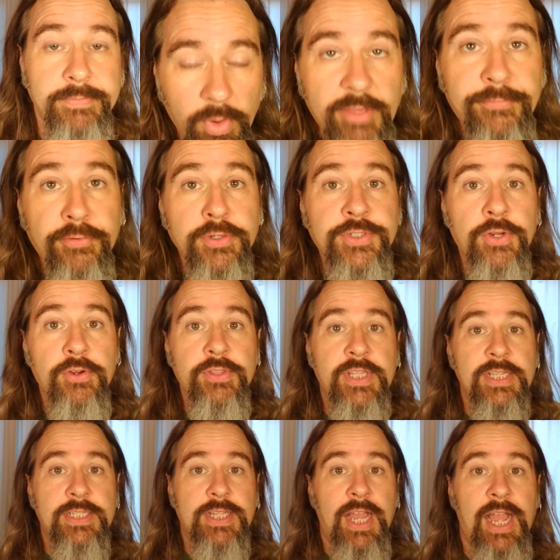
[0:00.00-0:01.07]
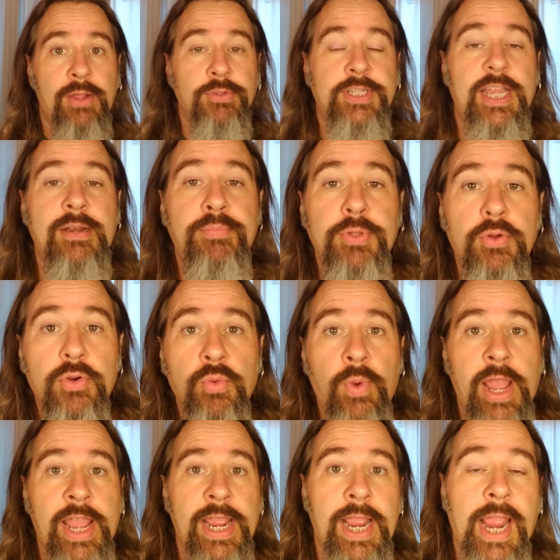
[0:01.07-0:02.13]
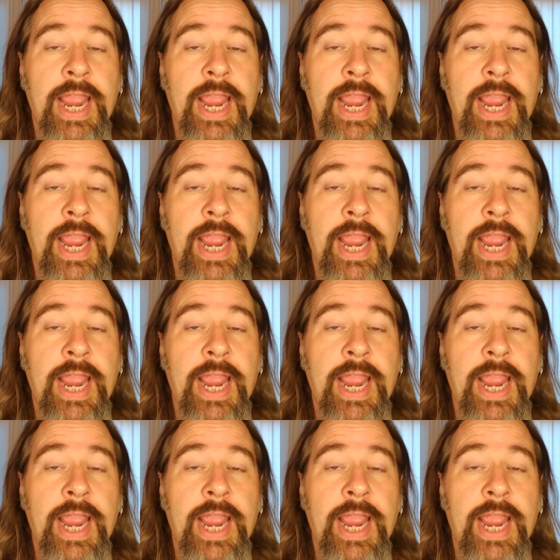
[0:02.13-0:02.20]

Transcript: When I first heard this, I was kind of blown away,